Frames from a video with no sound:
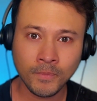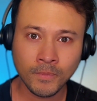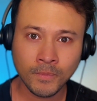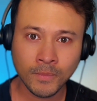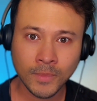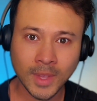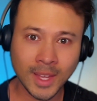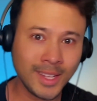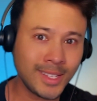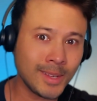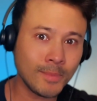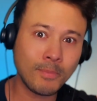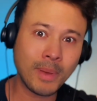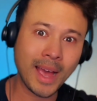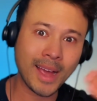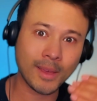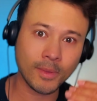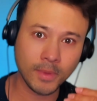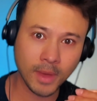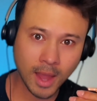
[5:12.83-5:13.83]
It isn't
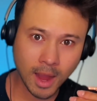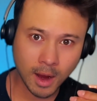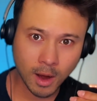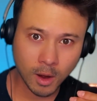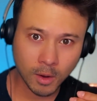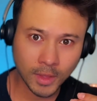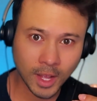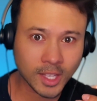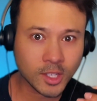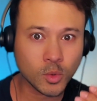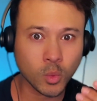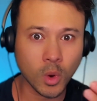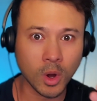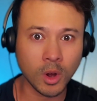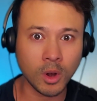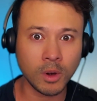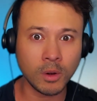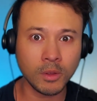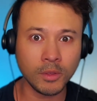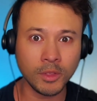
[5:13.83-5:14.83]
back there. That's
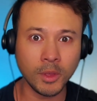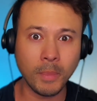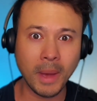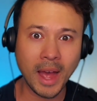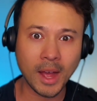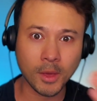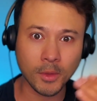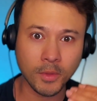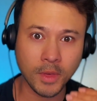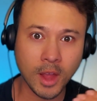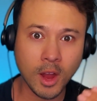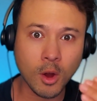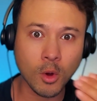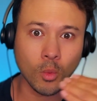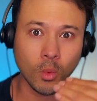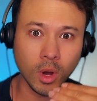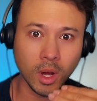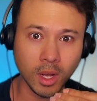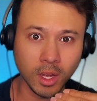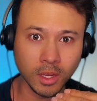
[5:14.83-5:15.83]
where the back there
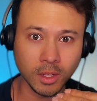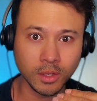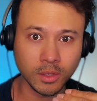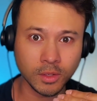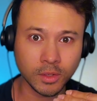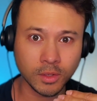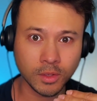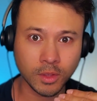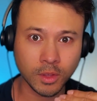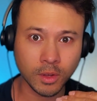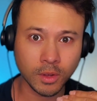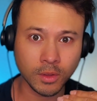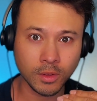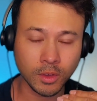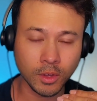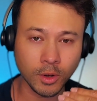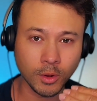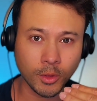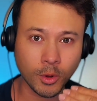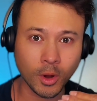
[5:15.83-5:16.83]
was.
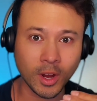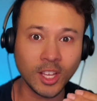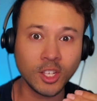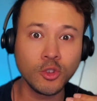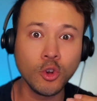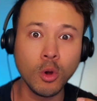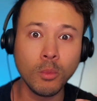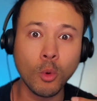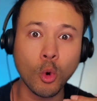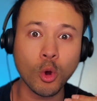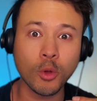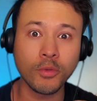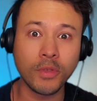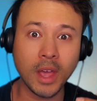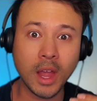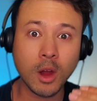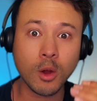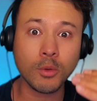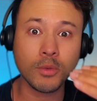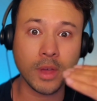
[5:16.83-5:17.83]
There is no more
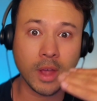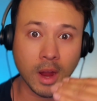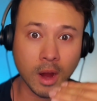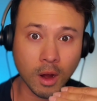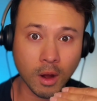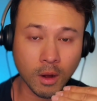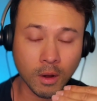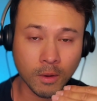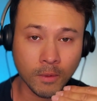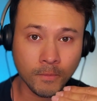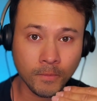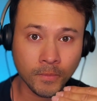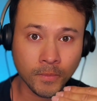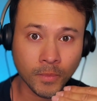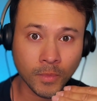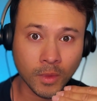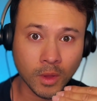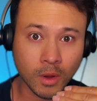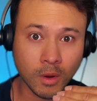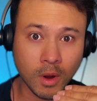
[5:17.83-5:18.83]
there,
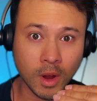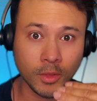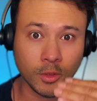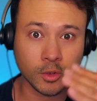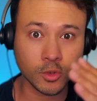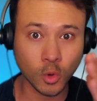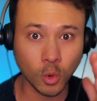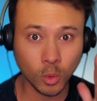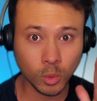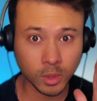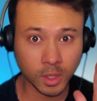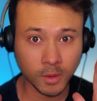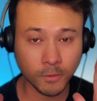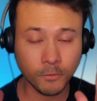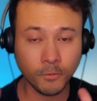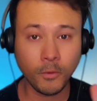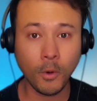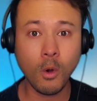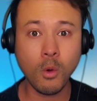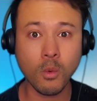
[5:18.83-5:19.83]
right? There's only
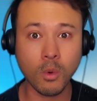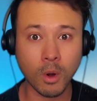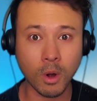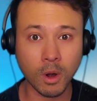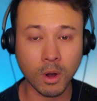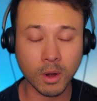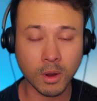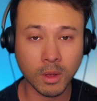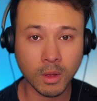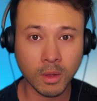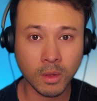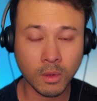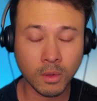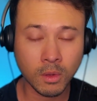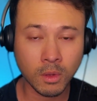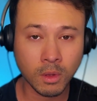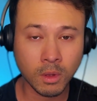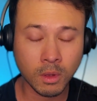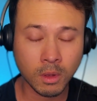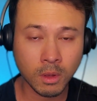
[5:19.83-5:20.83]
forward,
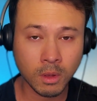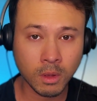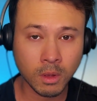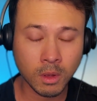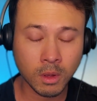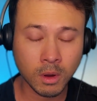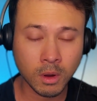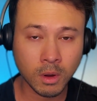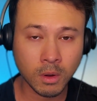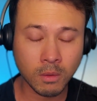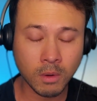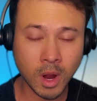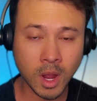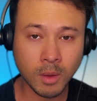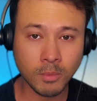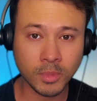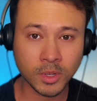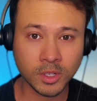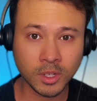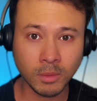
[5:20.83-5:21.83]

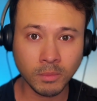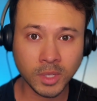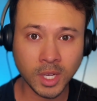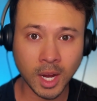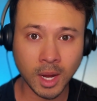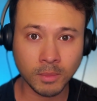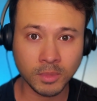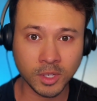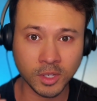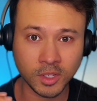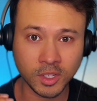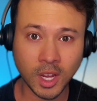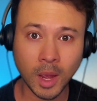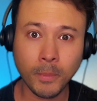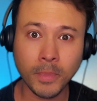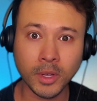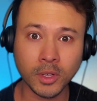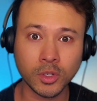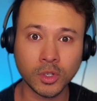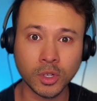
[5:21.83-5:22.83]
right? But sometimes the
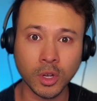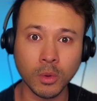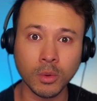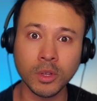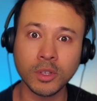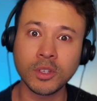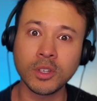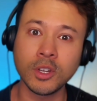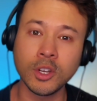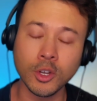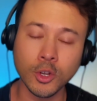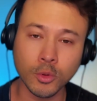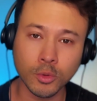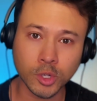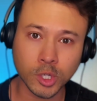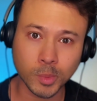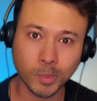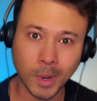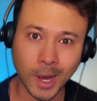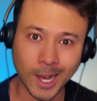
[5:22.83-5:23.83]
stepping stone is in a new
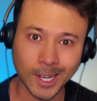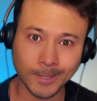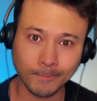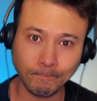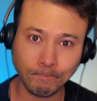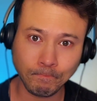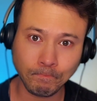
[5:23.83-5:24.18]
spot.